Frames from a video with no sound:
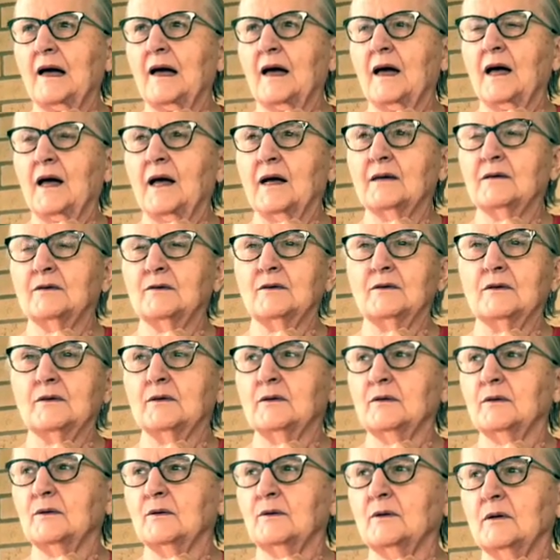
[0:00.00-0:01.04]
I don't
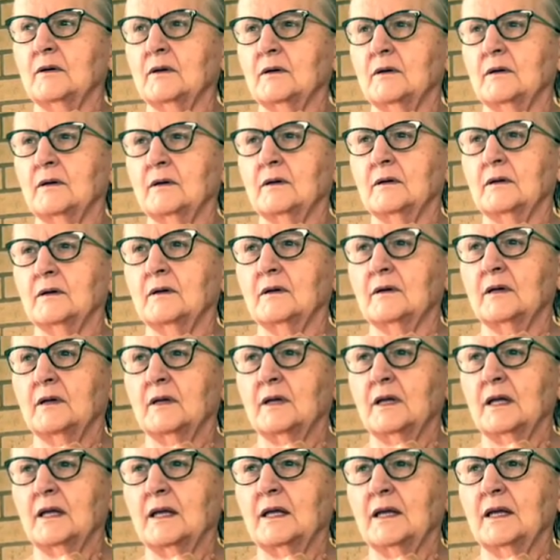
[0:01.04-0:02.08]
know.
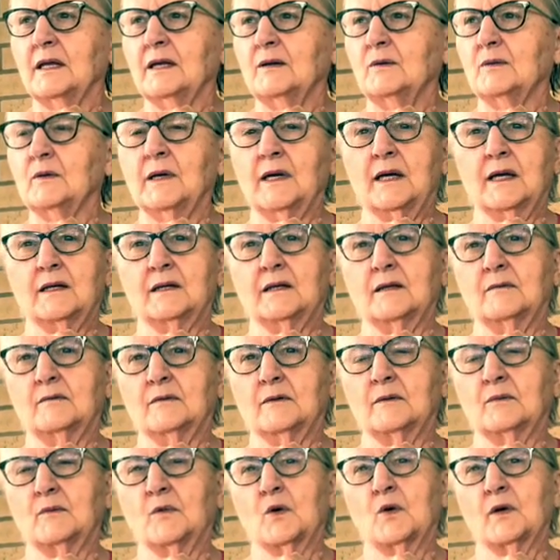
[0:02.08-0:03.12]
In a way, it
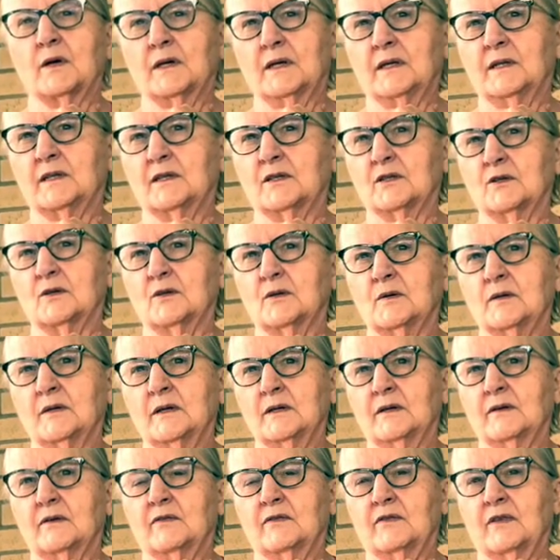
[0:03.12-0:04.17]
more did so
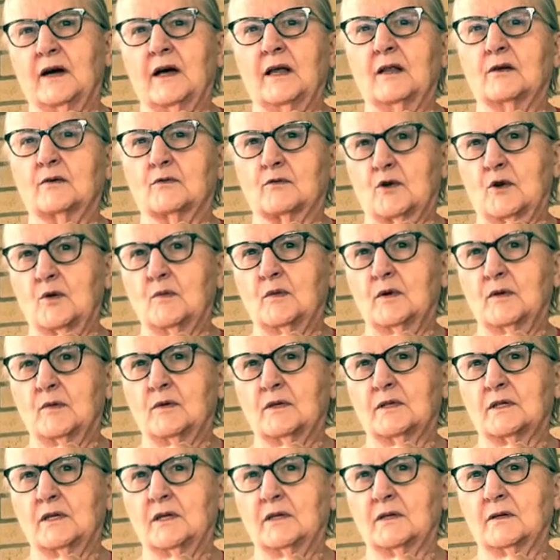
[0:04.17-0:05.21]
when Father Roman
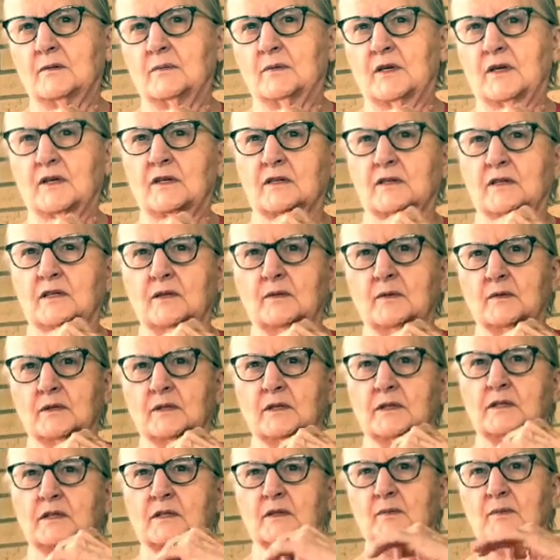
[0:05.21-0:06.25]
was here because he was a
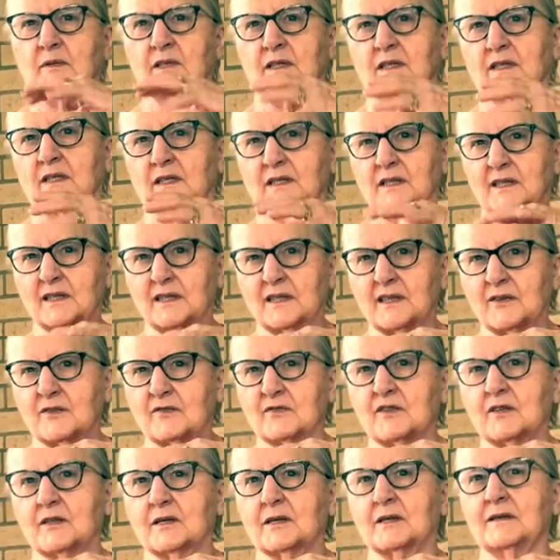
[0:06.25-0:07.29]
little bit
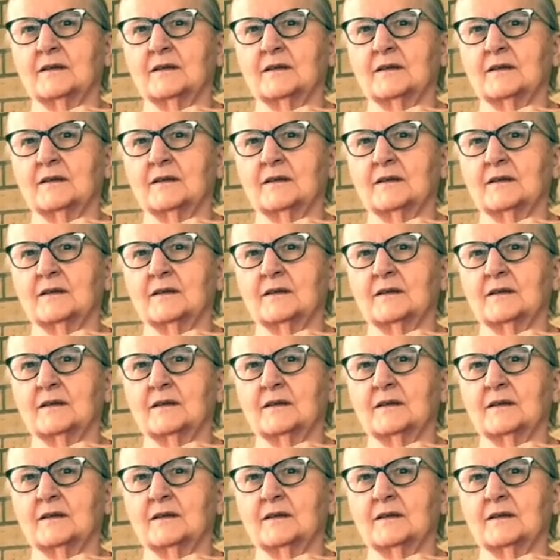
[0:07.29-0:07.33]
different.